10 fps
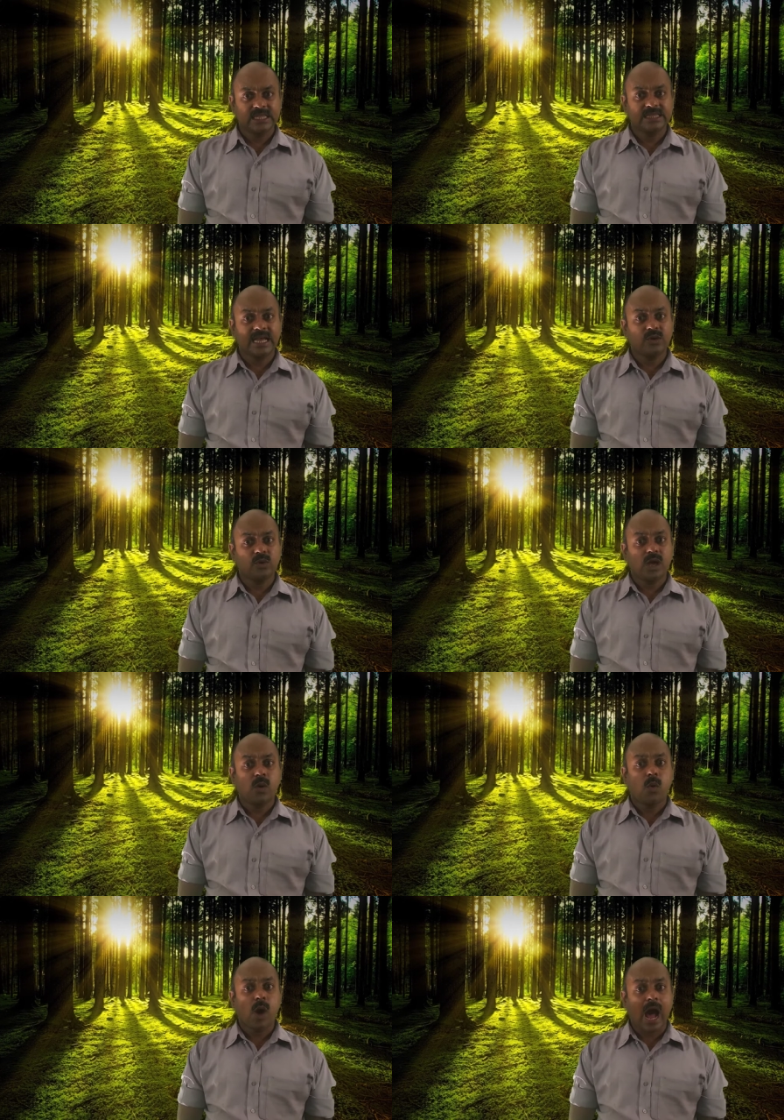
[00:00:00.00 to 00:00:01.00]
that
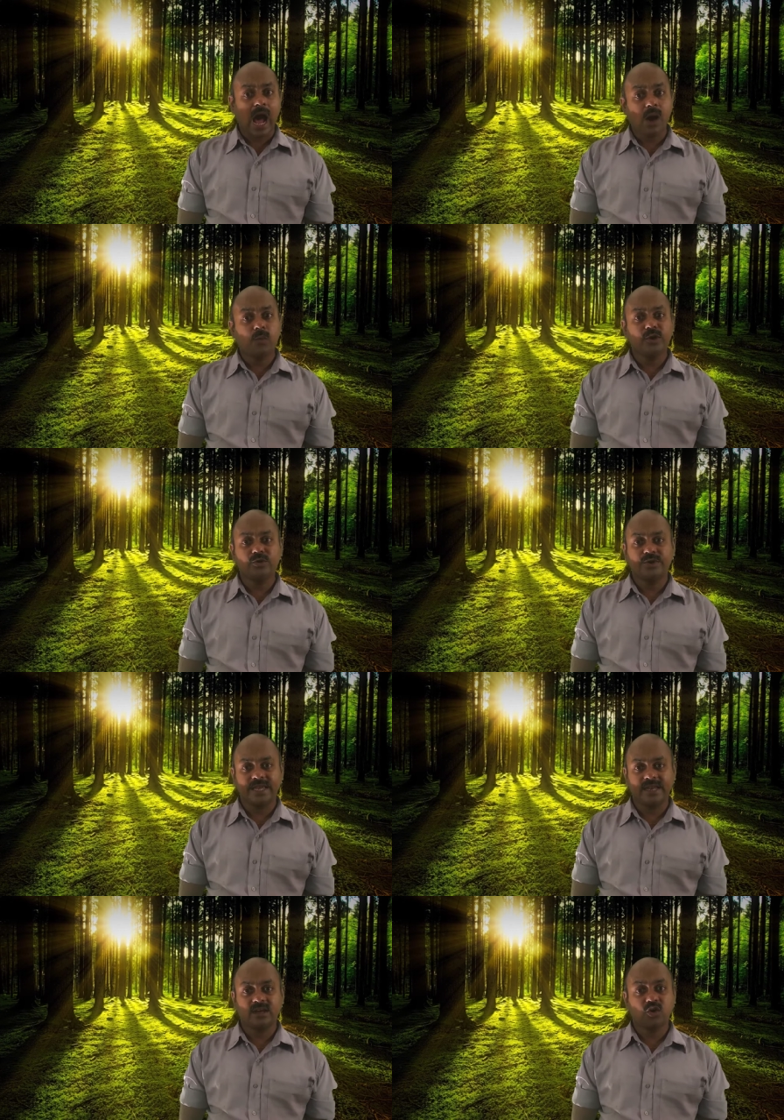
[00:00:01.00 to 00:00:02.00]
how would you
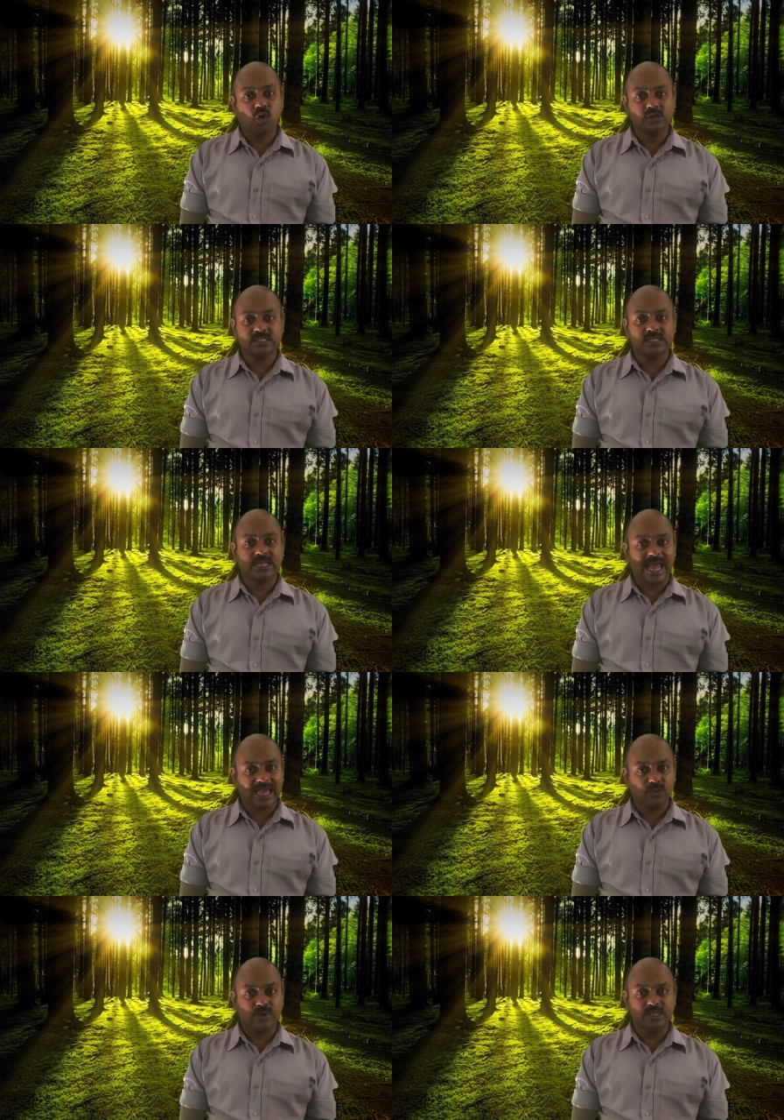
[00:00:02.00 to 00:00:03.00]
create a course in
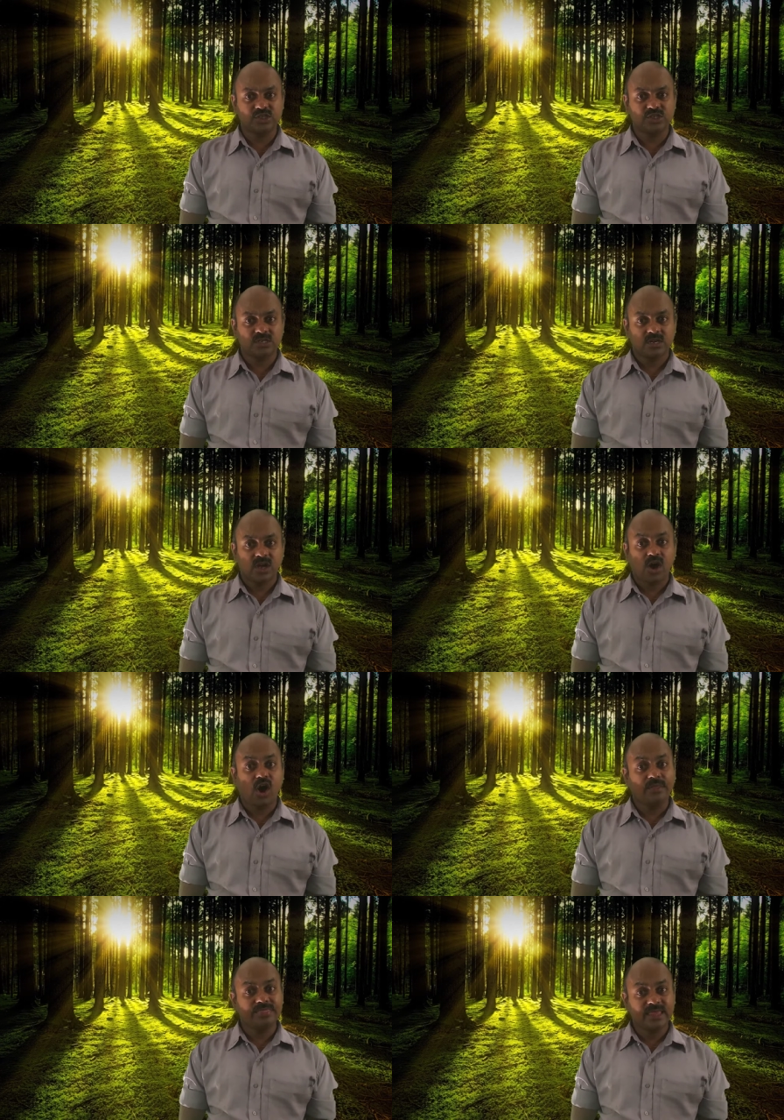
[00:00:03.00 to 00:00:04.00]
language
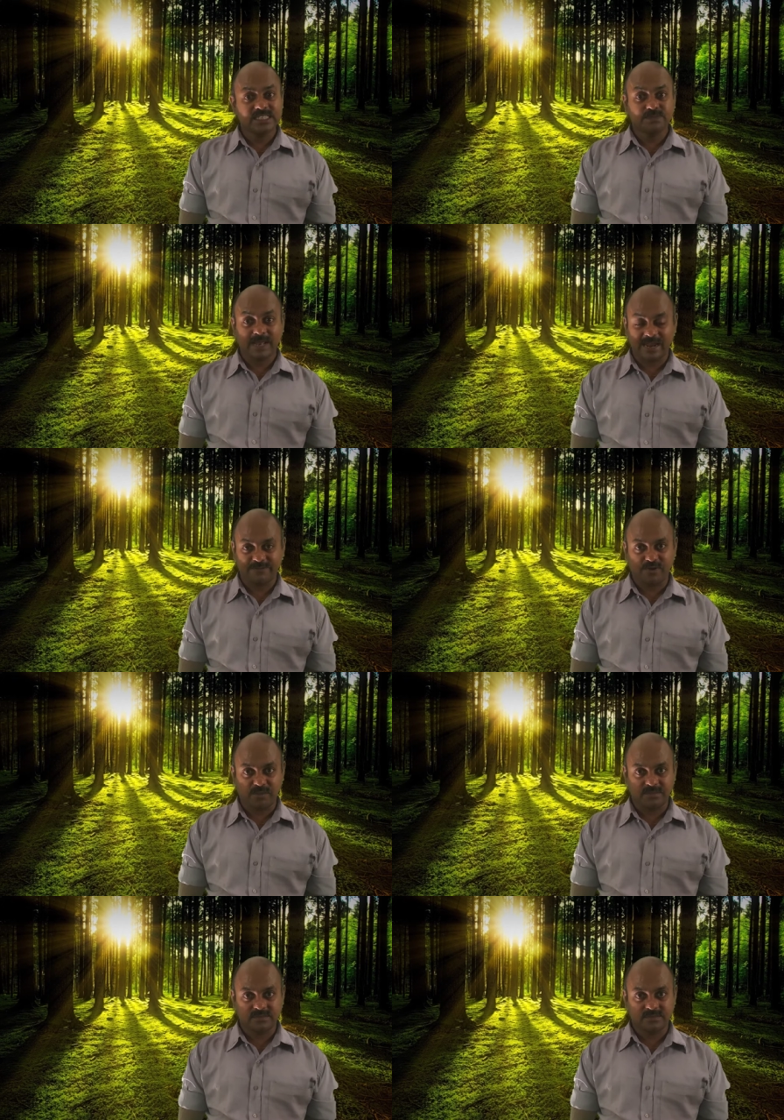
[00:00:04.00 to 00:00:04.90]
on this platform?